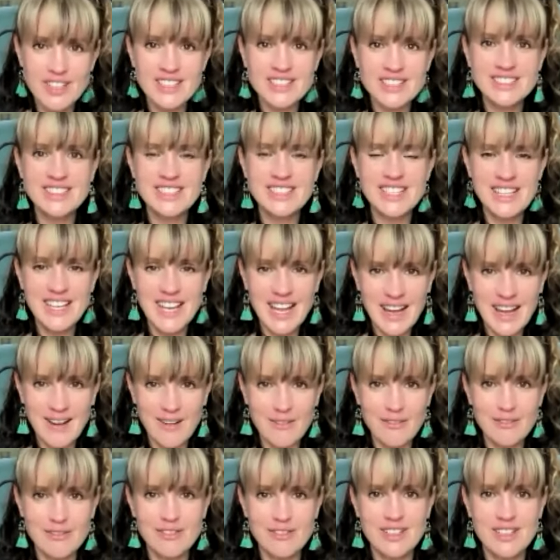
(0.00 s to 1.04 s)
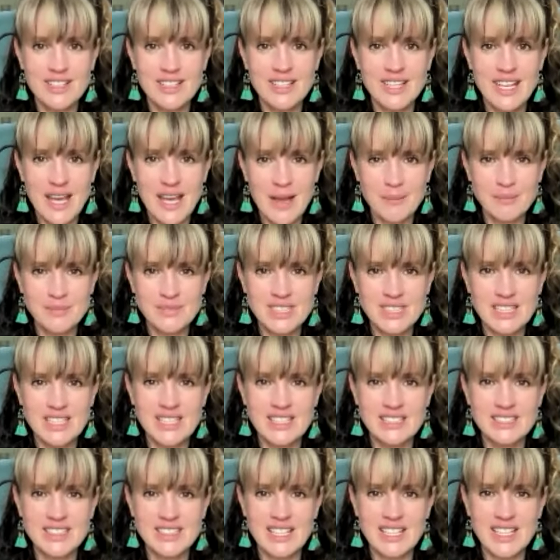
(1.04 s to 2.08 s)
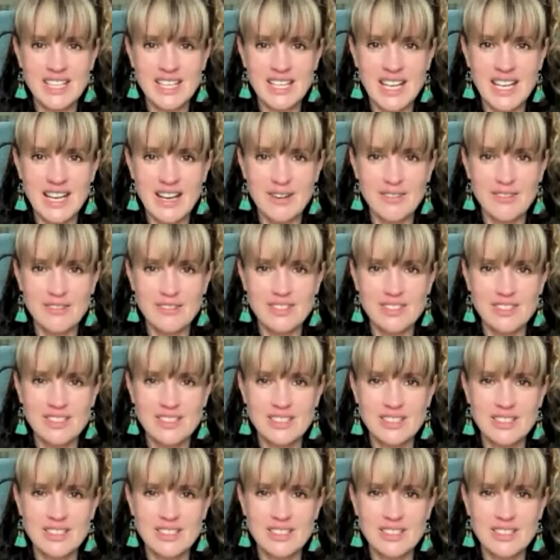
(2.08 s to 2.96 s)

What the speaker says: is the love, the emptiness and the love.